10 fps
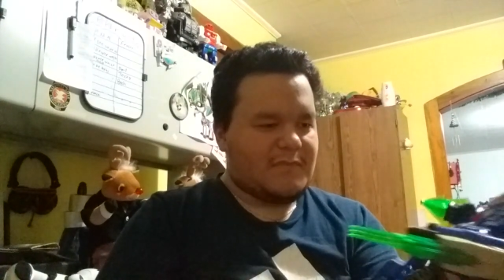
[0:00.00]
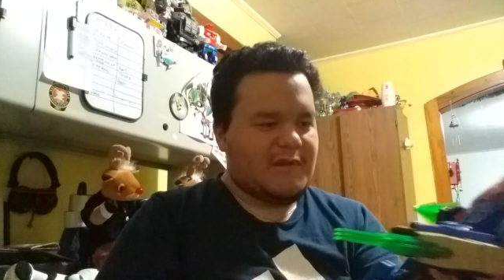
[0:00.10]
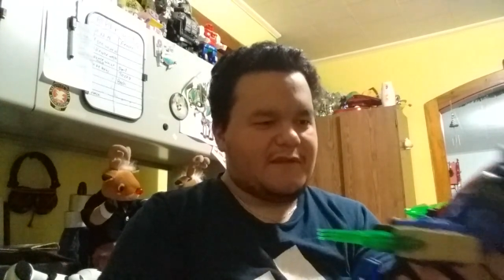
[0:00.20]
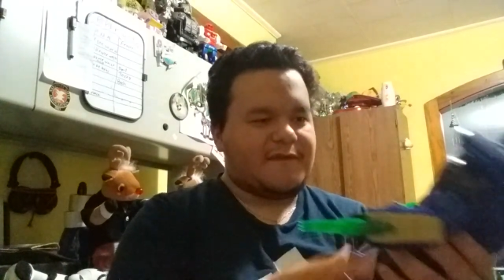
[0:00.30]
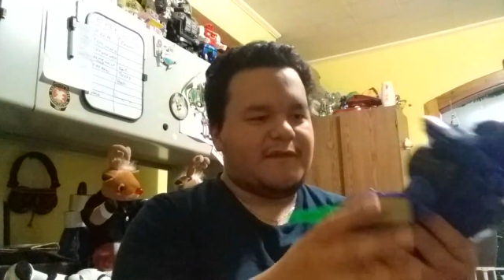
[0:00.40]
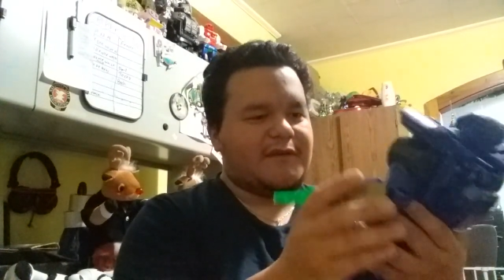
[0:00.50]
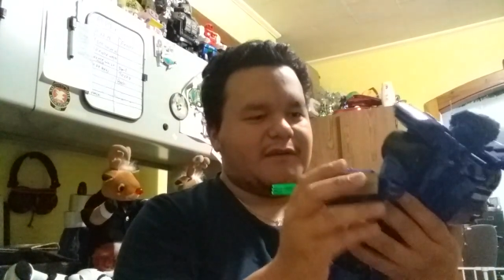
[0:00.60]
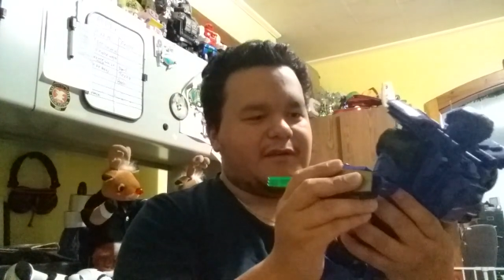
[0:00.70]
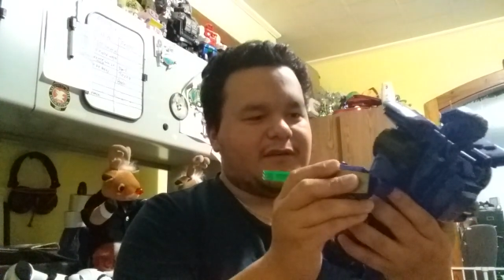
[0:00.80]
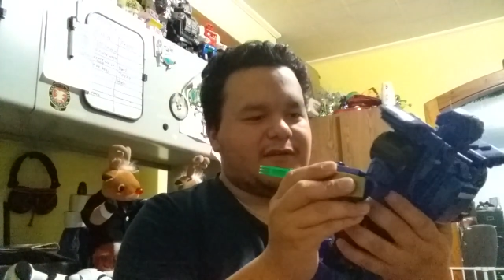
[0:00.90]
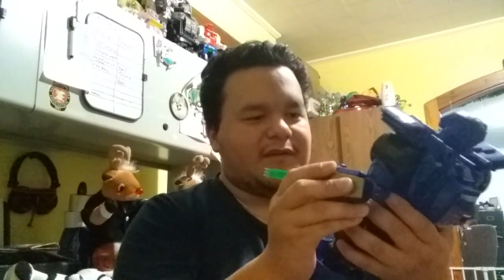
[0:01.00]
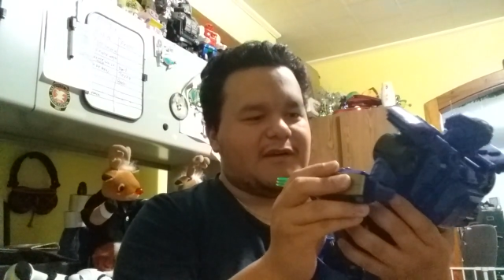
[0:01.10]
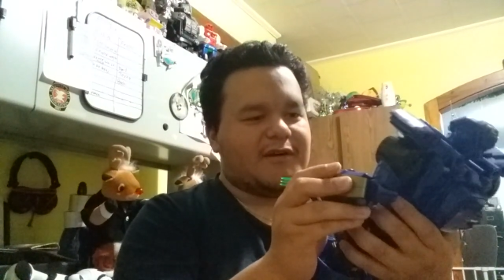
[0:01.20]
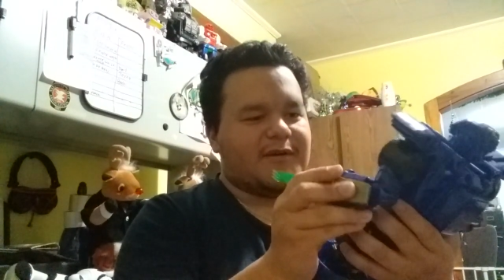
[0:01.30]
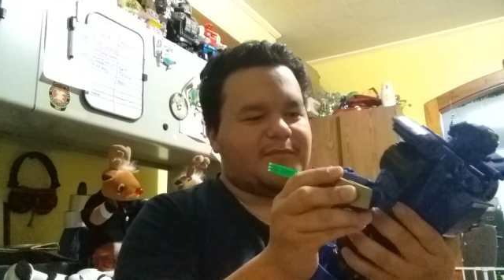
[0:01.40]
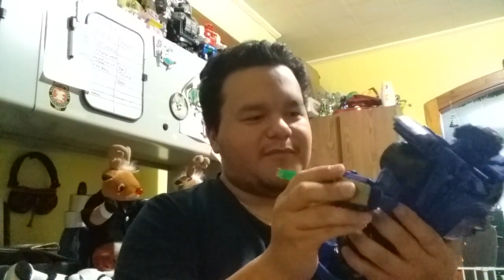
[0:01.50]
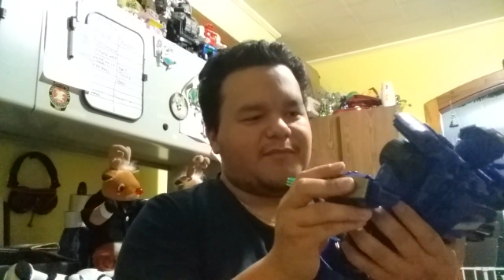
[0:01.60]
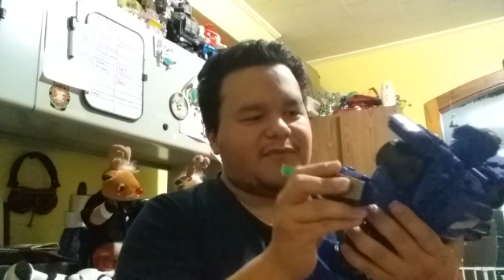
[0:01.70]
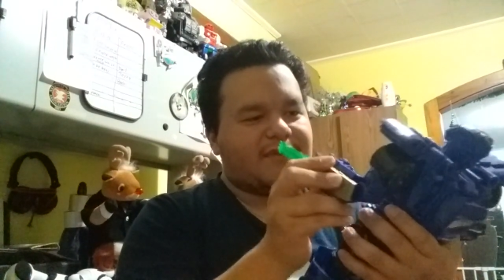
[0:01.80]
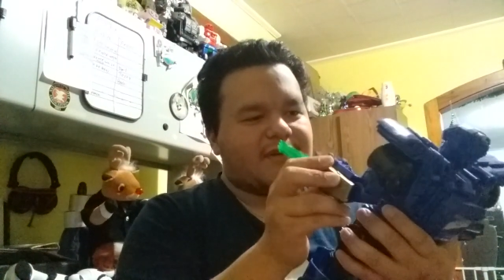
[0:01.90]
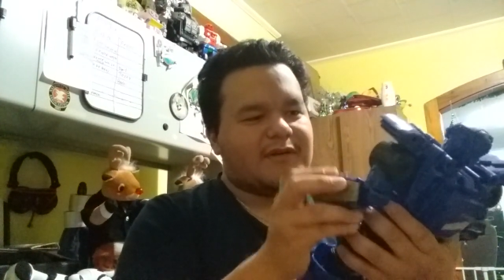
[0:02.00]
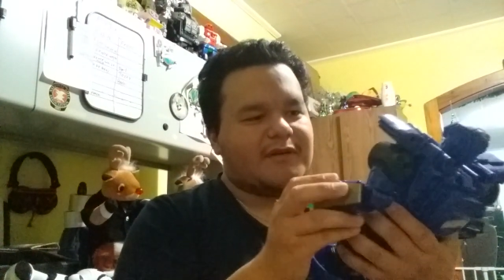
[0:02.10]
Let's see, the arms